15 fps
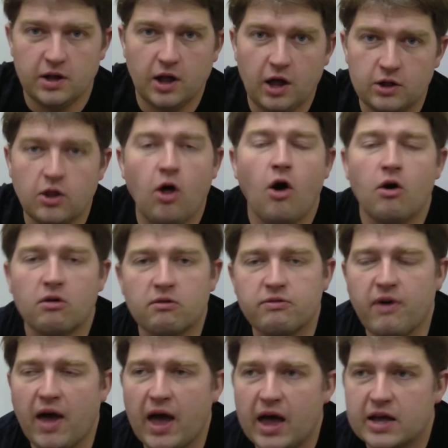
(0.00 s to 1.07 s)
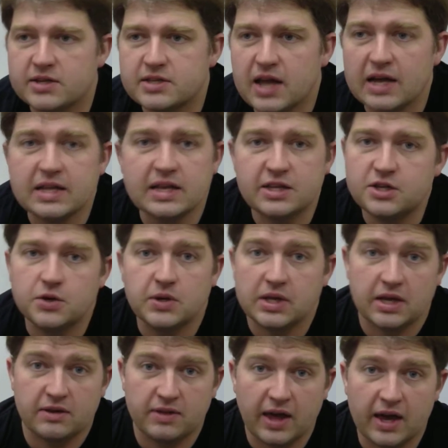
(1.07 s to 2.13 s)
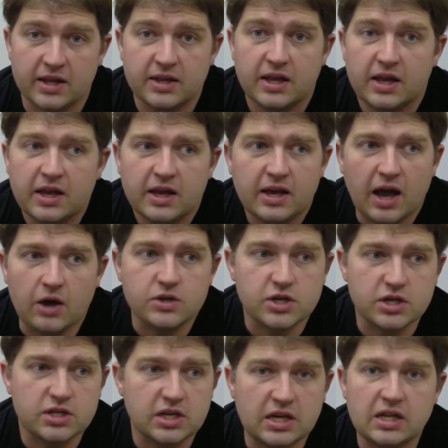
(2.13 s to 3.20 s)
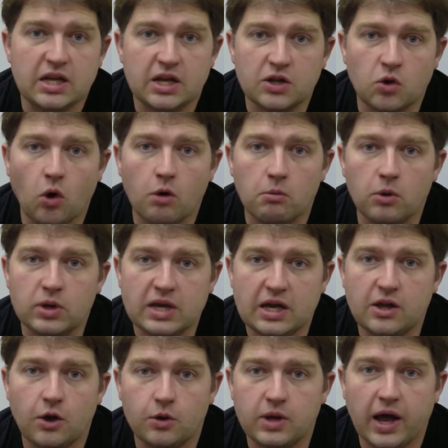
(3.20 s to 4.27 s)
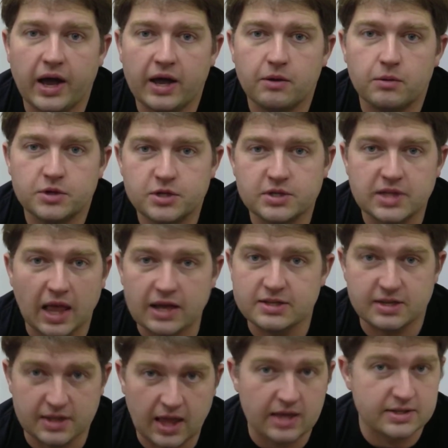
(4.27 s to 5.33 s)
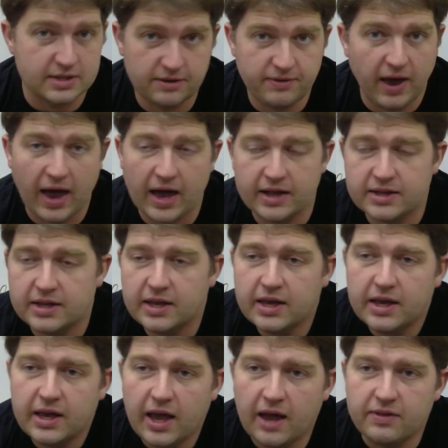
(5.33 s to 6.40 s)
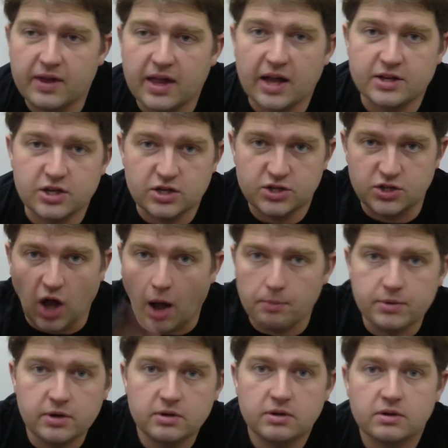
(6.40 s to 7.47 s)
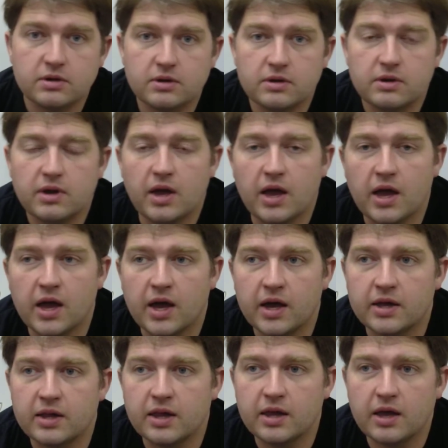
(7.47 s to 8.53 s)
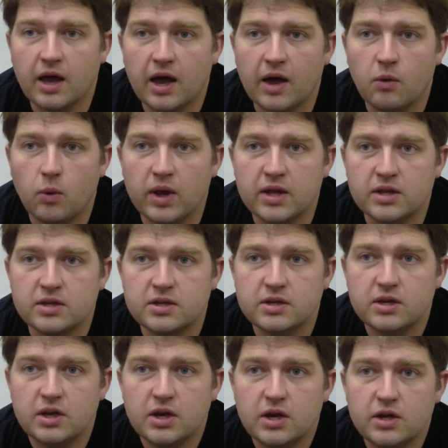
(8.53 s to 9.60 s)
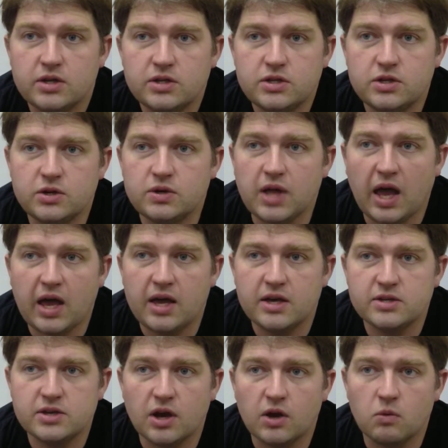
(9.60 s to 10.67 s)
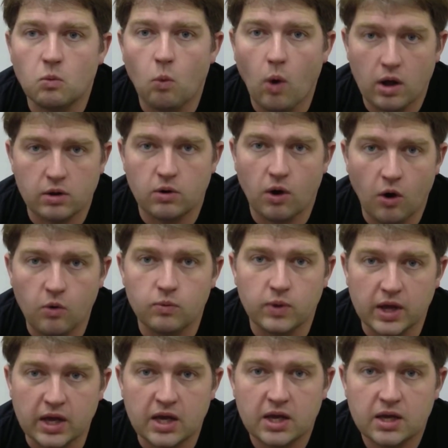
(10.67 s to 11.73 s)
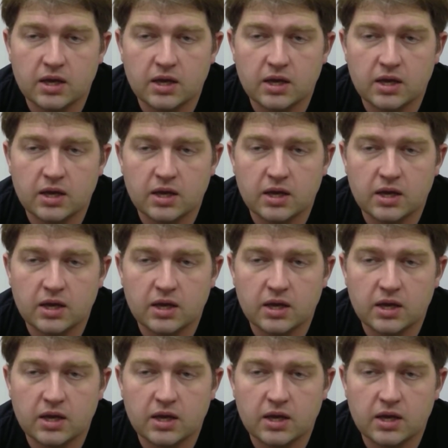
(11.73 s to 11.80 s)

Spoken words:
a long fast. I didn't do any of that. I was just eating normal keto diet, which is lots and lots of fat, and then I just stopped. And I went 2 days on water only.